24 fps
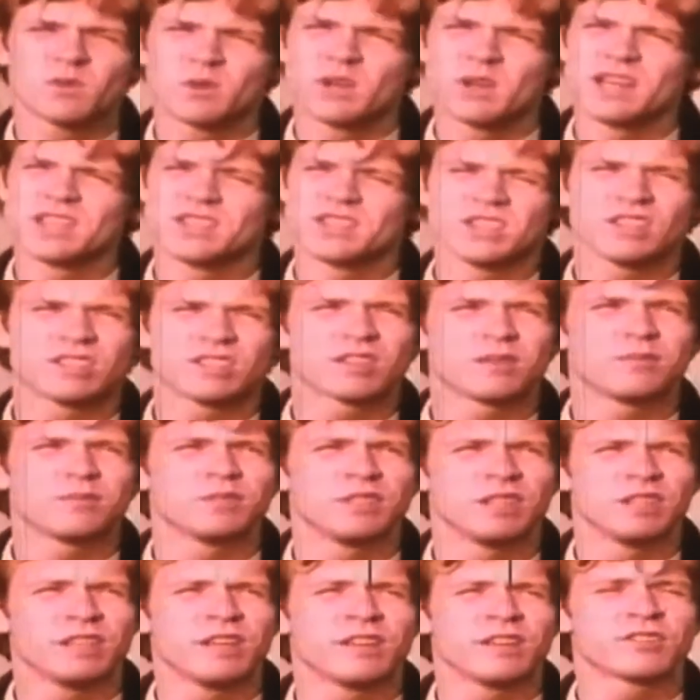When I see
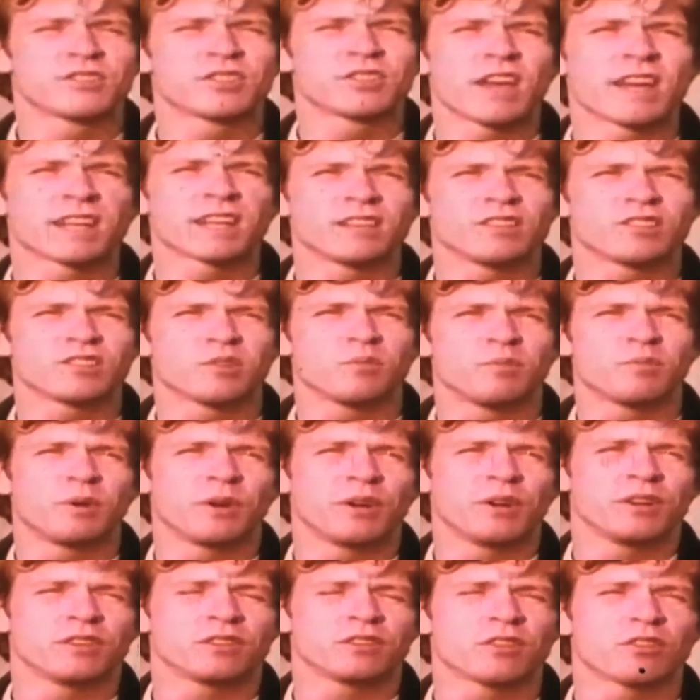some teenagers acting
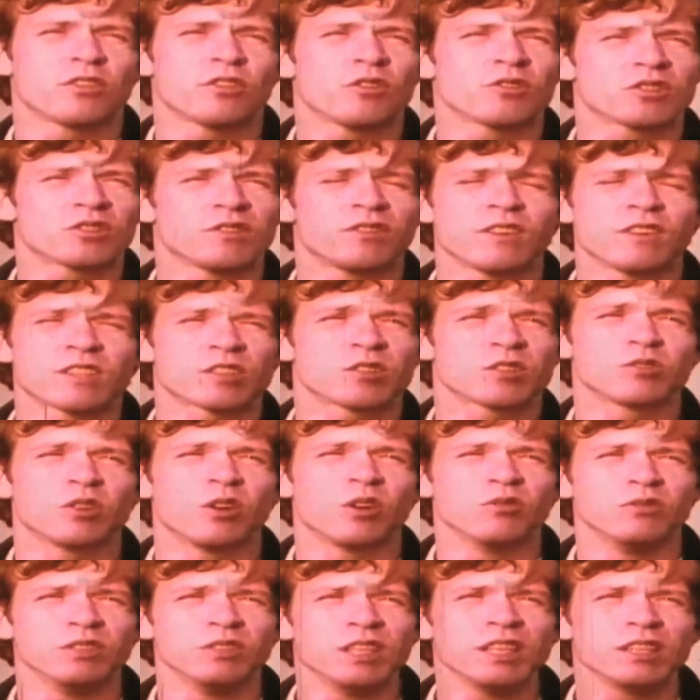superior to those of us who
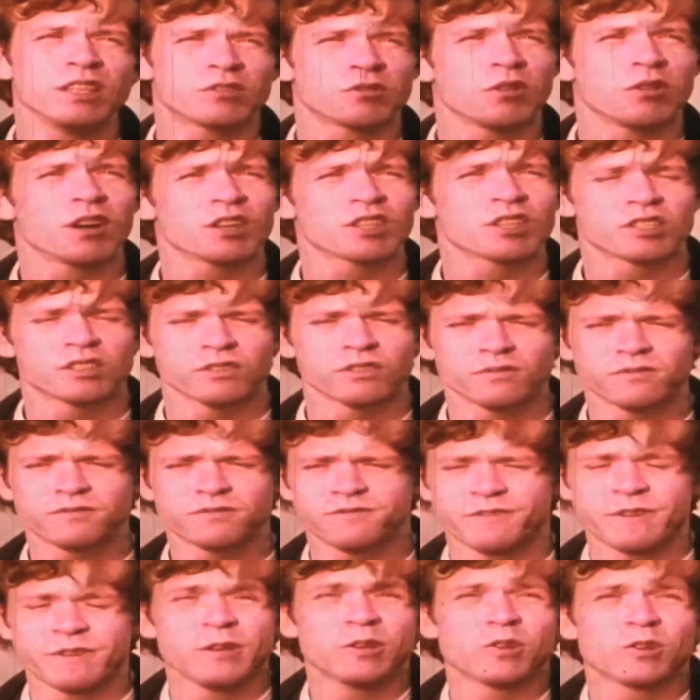don't need drugs to
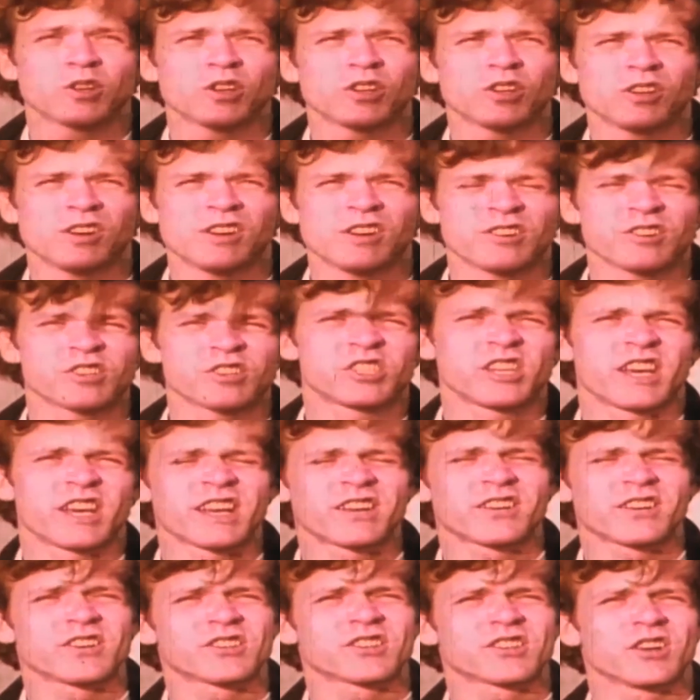feel good or
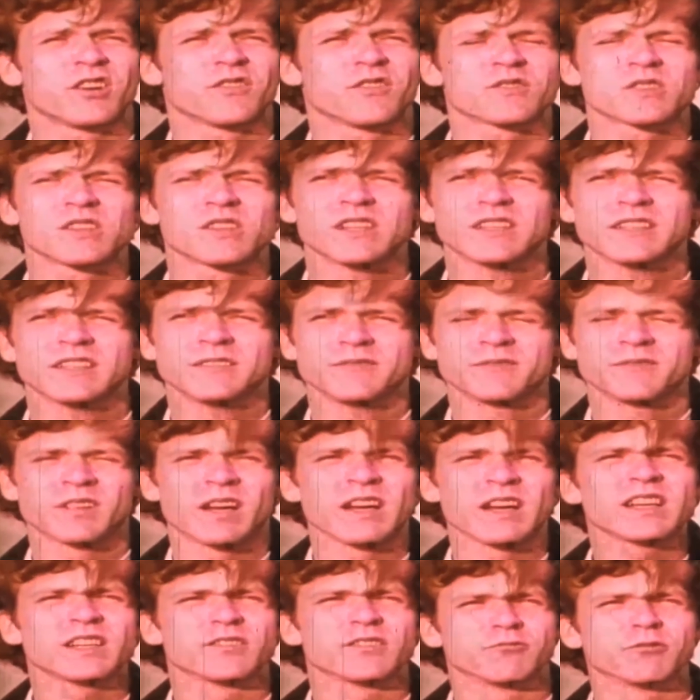understand ourselves,
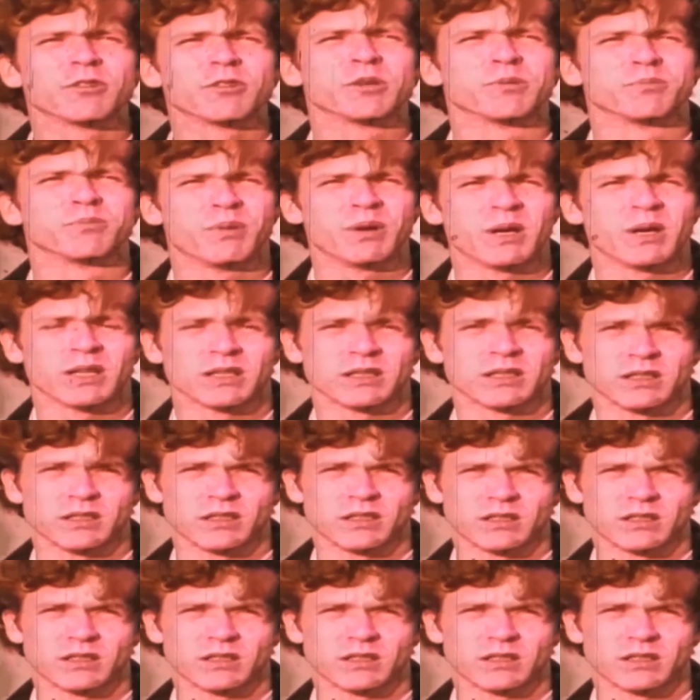I get real bugged.